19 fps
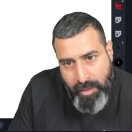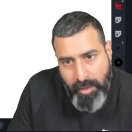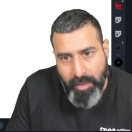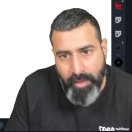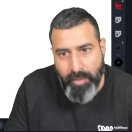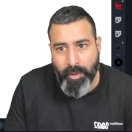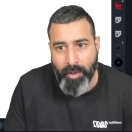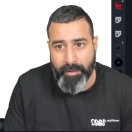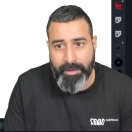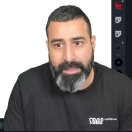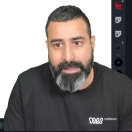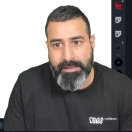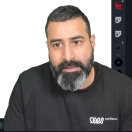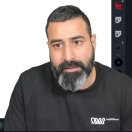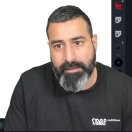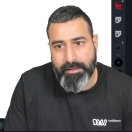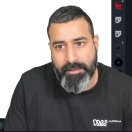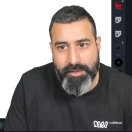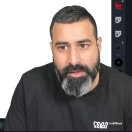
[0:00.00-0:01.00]
well, that's
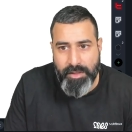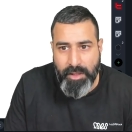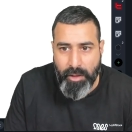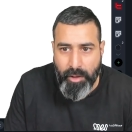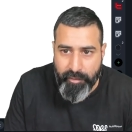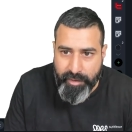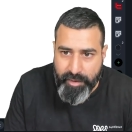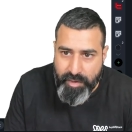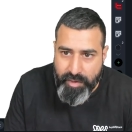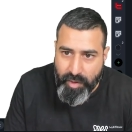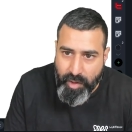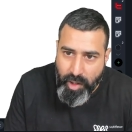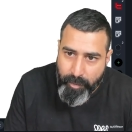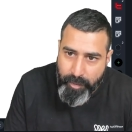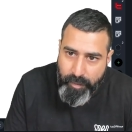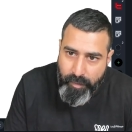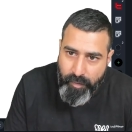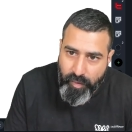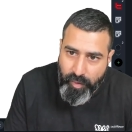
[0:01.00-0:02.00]
going to dissolve into
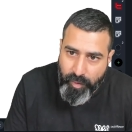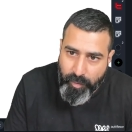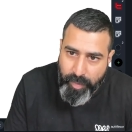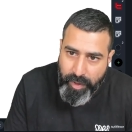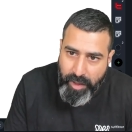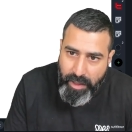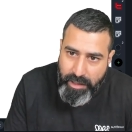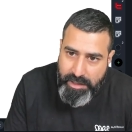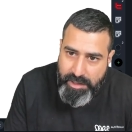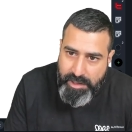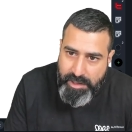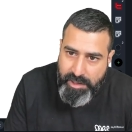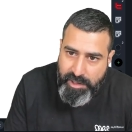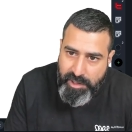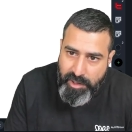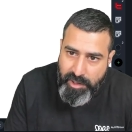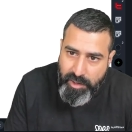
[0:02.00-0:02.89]
copper 2+